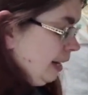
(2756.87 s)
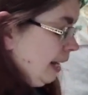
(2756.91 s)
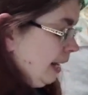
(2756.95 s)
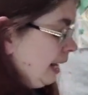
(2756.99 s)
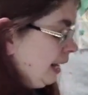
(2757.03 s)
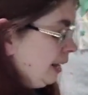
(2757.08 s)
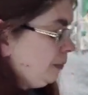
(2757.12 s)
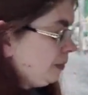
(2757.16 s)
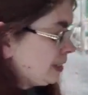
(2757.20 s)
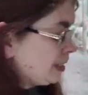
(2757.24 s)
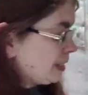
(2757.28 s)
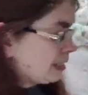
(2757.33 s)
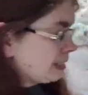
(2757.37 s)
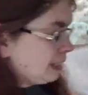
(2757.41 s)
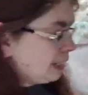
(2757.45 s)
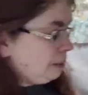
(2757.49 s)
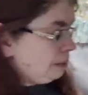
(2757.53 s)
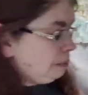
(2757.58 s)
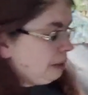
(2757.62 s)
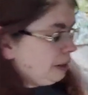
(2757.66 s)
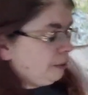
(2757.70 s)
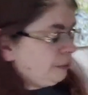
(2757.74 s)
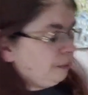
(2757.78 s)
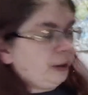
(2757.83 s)
he was
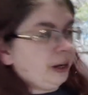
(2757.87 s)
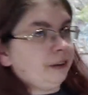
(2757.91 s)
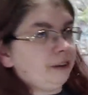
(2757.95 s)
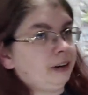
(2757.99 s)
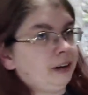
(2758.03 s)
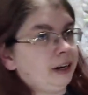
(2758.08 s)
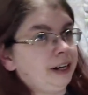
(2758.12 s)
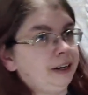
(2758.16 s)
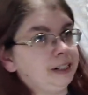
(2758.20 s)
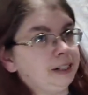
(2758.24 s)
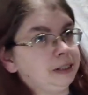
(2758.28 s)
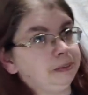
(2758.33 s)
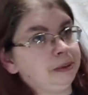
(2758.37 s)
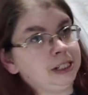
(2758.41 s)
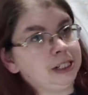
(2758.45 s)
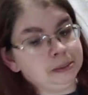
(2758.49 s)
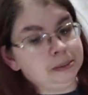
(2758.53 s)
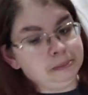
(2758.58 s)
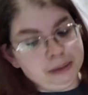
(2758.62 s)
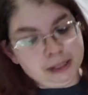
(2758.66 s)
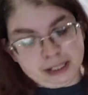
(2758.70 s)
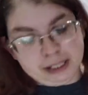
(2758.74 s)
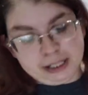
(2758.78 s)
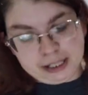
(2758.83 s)
sleeping whenever he was supposed to
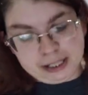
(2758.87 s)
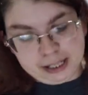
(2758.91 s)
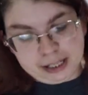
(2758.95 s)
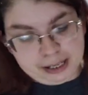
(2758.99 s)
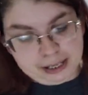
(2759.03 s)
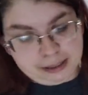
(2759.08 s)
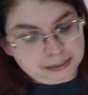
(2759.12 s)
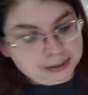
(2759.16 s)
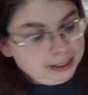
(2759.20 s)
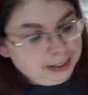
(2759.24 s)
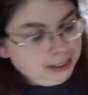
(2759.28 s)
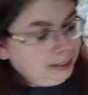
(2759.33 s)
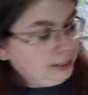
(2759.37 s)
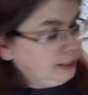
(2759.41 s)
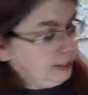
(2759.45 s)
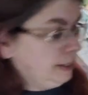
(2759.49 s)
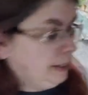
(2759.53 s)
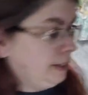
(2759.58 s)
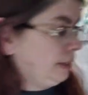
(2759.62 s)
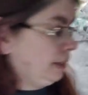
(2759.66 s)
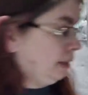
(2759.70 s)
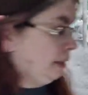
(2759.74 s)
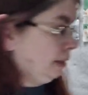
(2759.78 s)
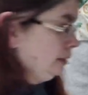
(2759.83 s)
have been getting up to eat
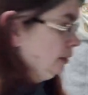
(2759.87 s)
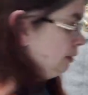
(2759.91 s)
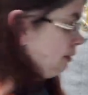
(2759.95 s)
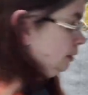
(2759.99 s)
dinner.